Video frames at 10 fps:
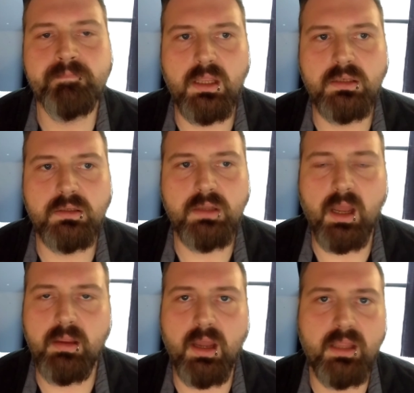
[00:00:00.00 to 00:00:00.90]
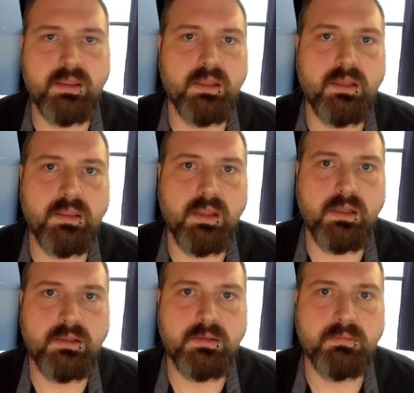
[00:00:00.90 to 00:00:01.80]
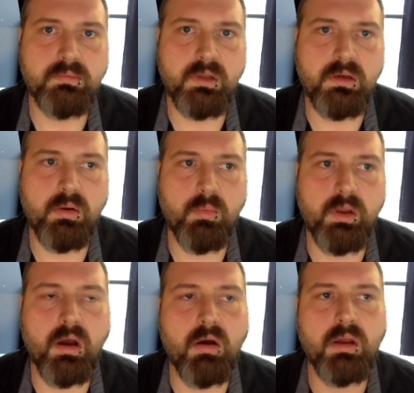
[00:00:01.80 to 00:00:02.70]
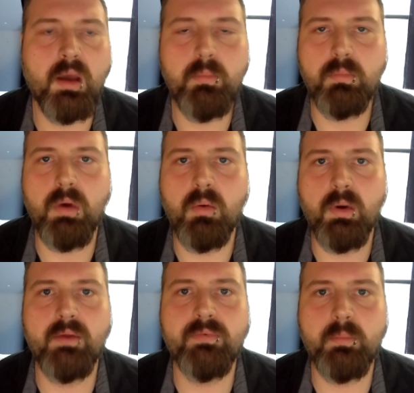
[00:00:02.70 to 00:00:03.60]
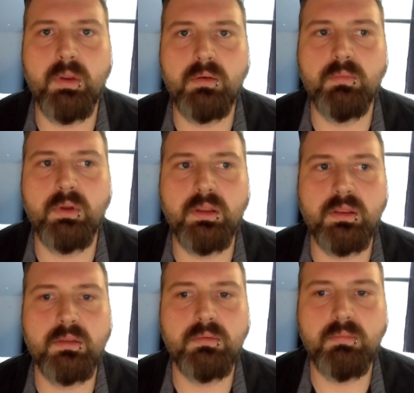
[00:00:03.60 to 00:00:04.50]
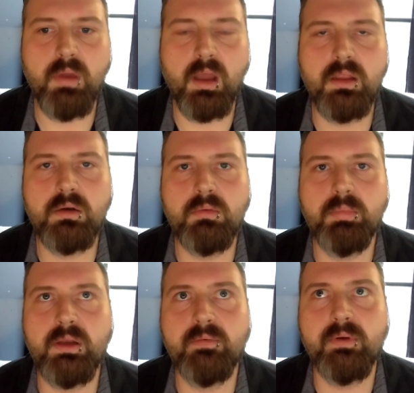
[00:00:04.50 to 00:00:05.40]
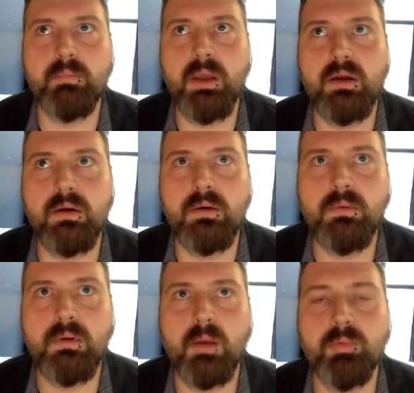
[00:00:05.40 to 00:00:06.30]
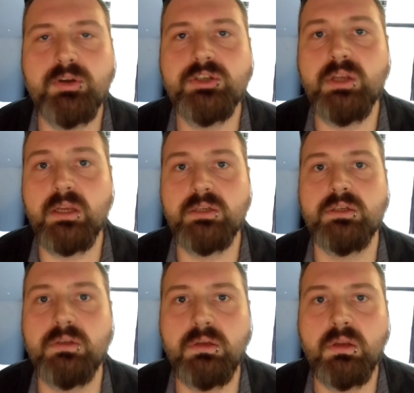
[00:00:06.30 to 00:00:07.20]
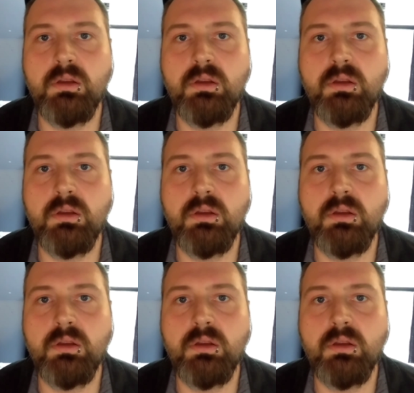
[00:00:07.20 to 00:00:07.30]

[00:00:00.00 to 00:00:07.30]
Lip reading: And I think that, you know, we all come away from it with a little bit of a better appreciation